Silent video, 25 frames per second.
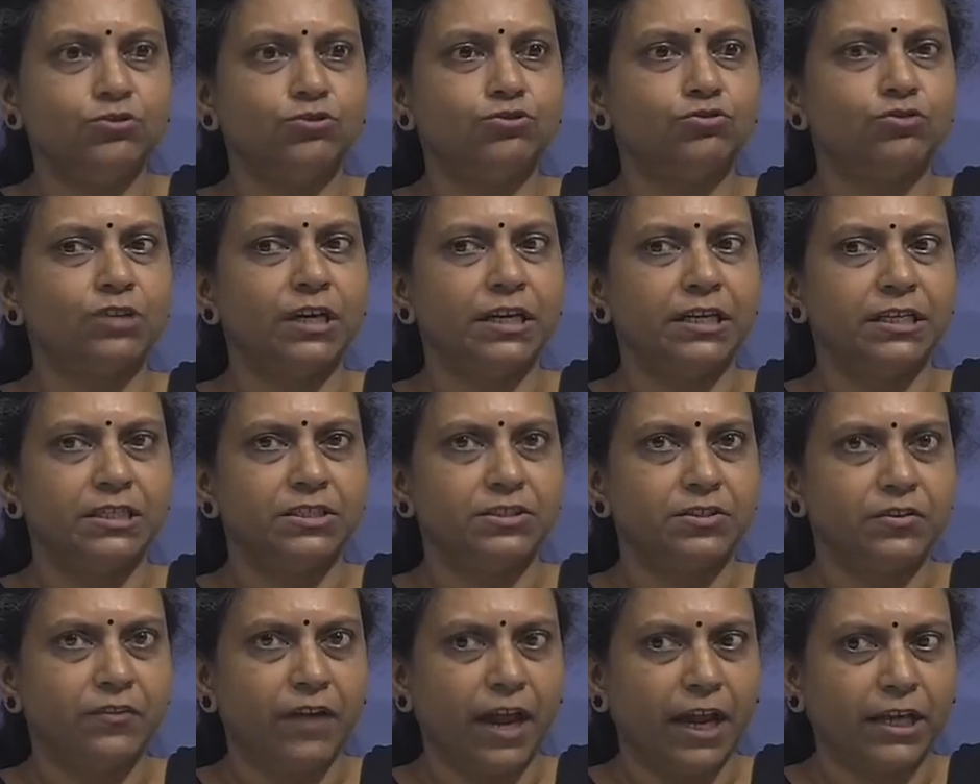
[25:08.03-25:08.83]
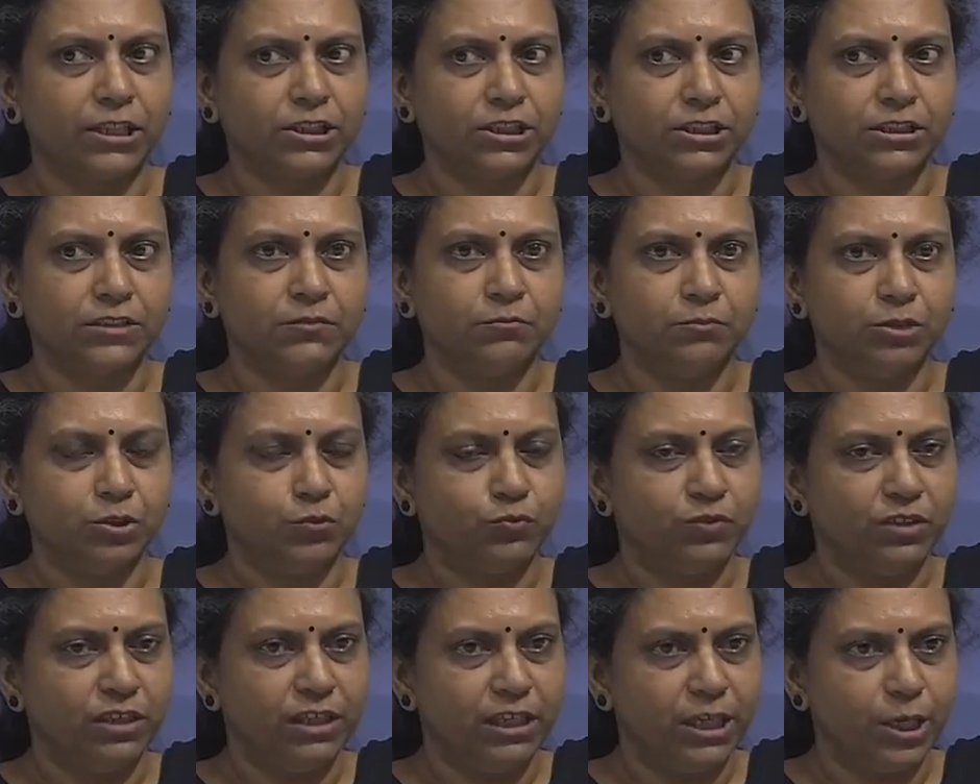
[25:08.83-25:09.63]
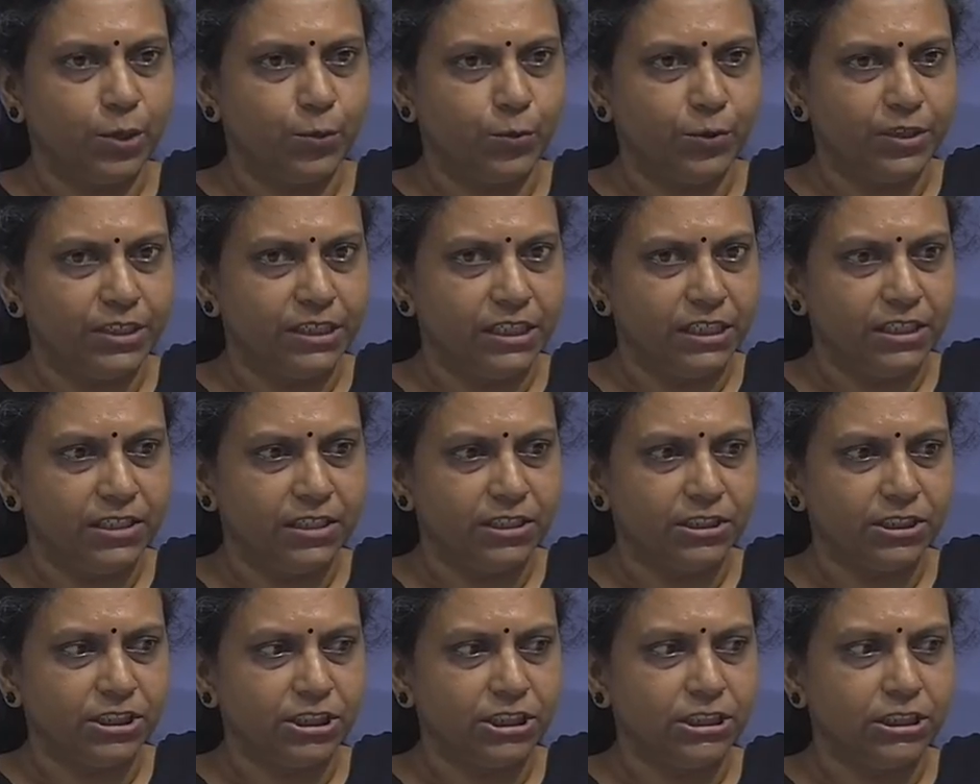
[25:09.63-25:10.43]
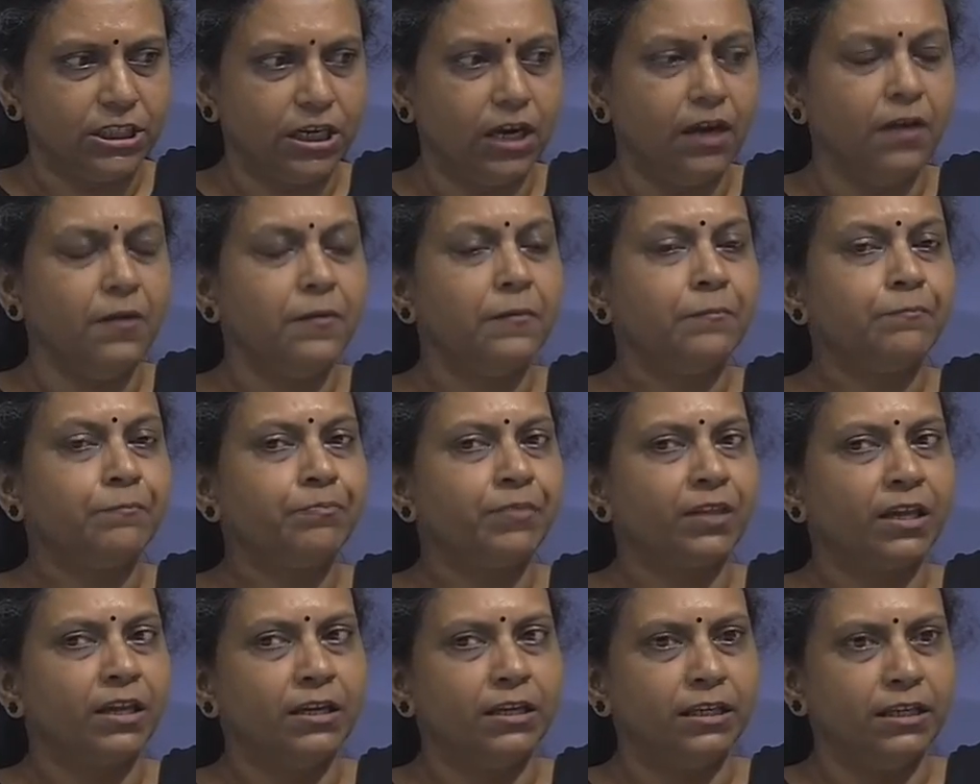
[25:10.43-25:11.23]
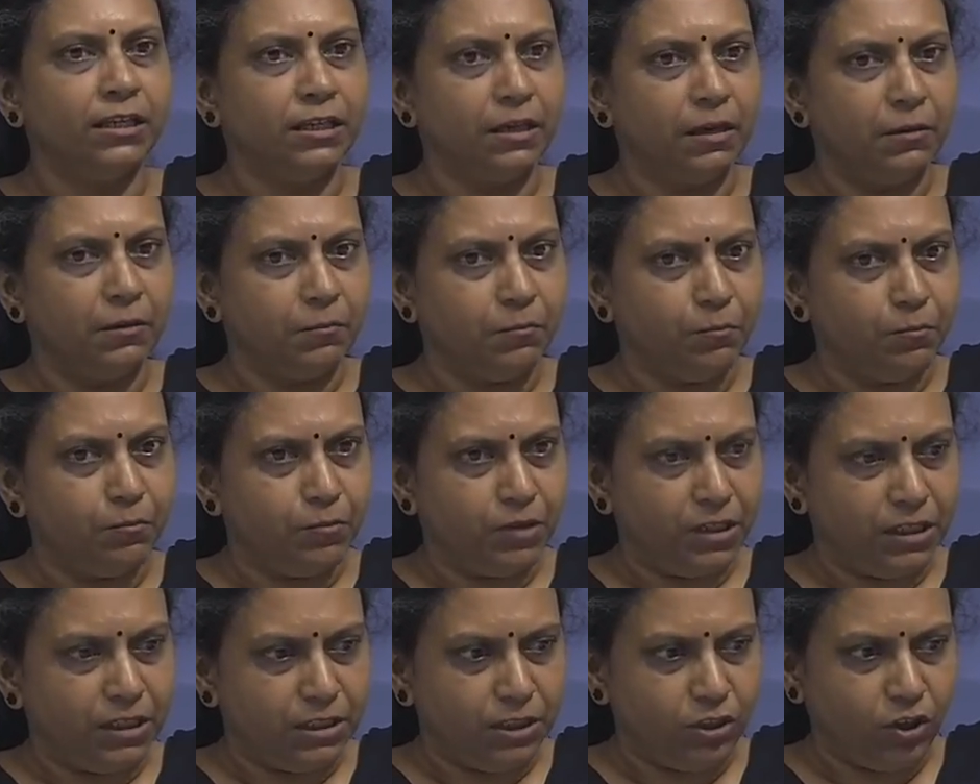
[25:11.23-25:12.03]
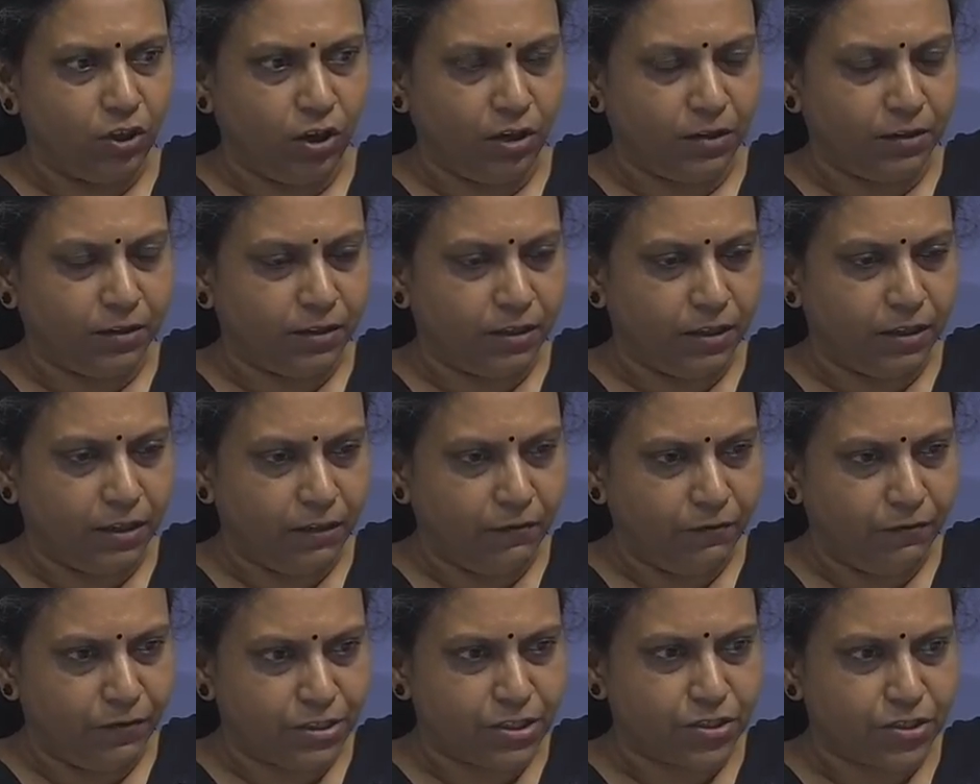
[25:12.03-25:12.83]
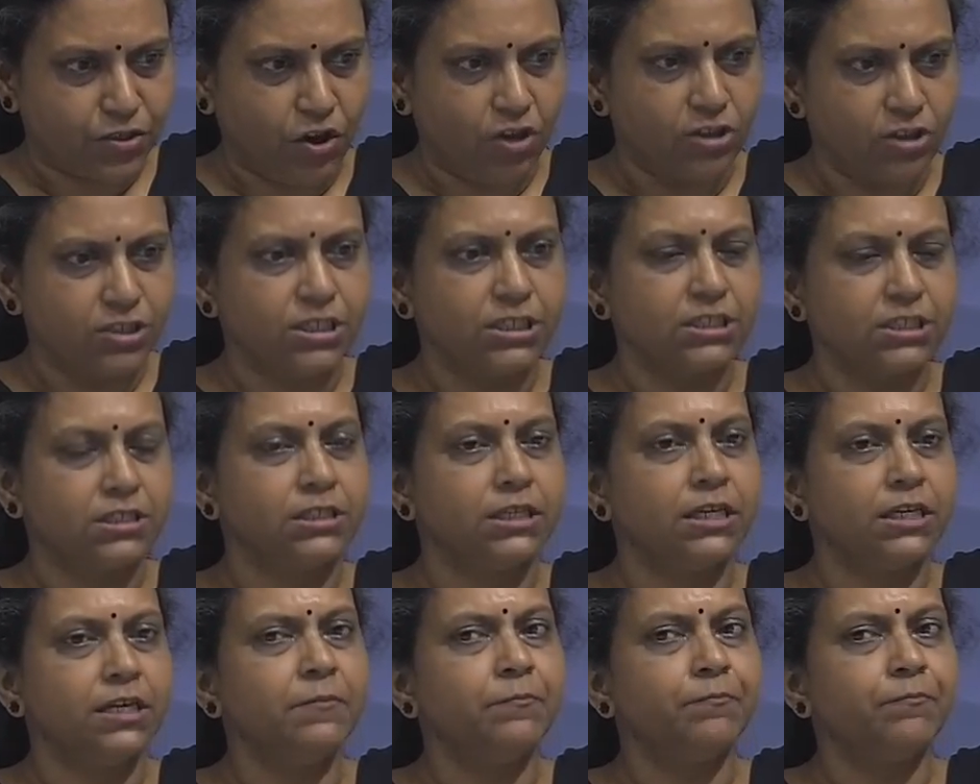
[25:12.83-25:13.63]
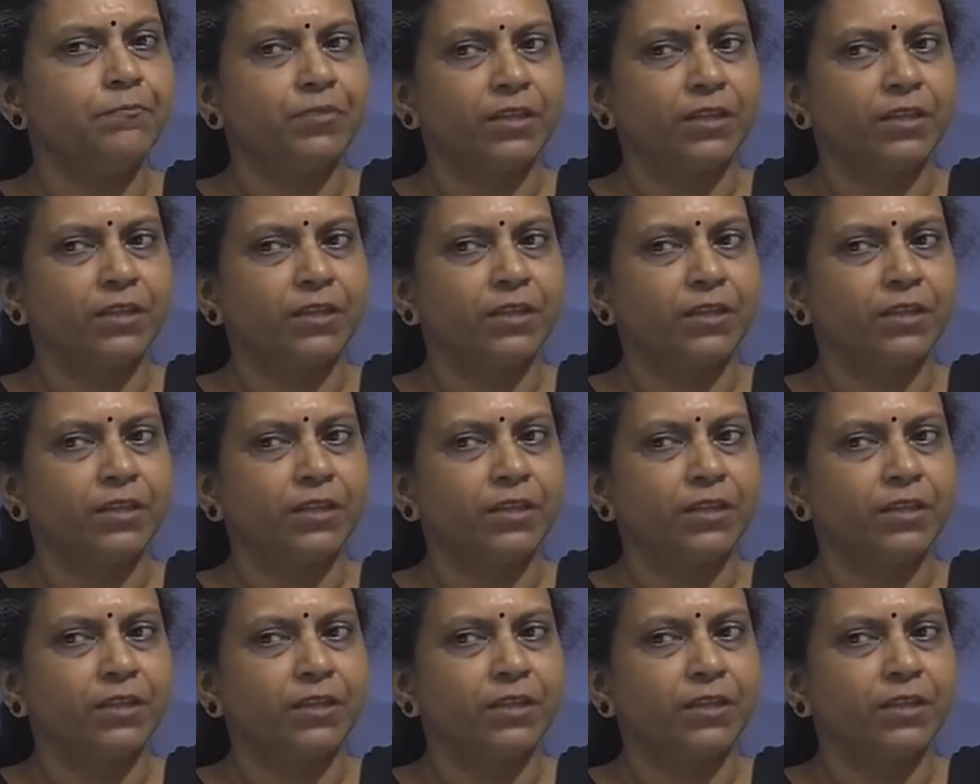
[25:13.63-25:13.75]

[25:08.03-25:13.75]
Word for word: to the interaction between liquid inertia, li uh, your uh, viscosity,